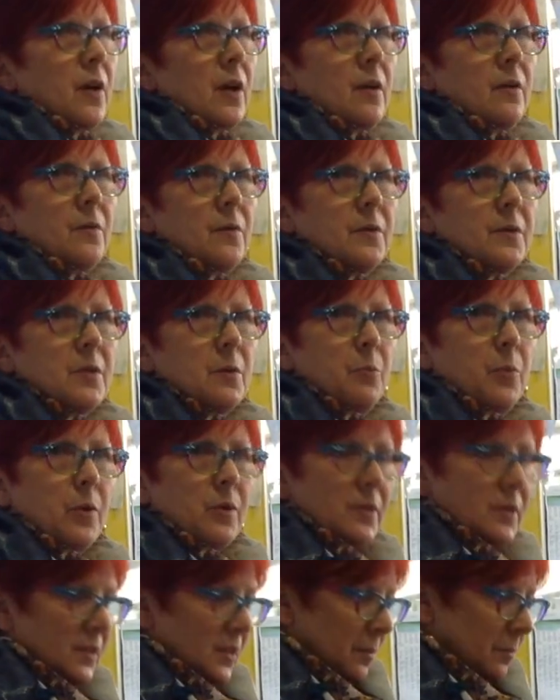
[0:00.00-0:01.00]
right, to
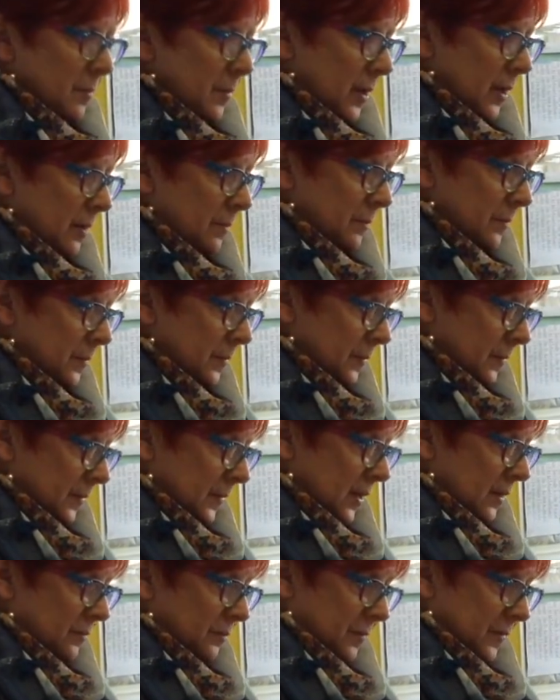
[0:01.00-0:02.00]
put some,
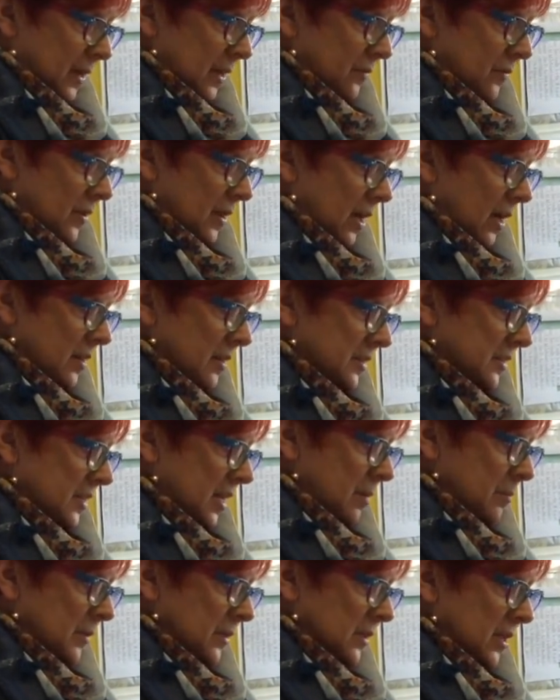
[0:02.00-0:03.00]
even like the
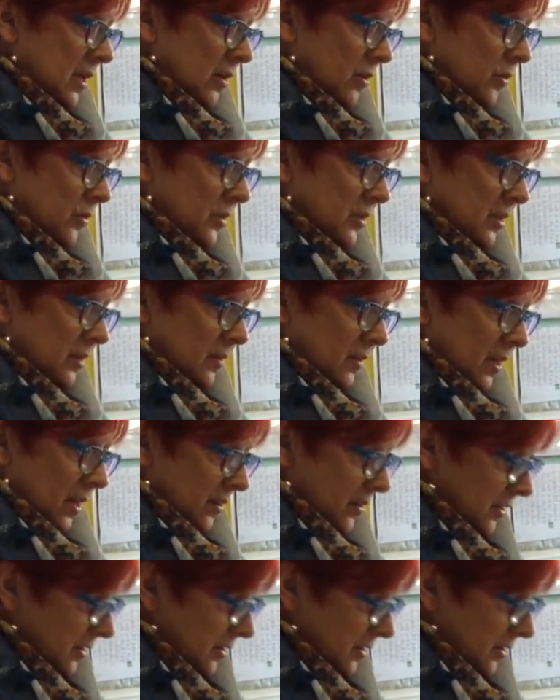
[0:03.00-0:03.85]
same materials at the other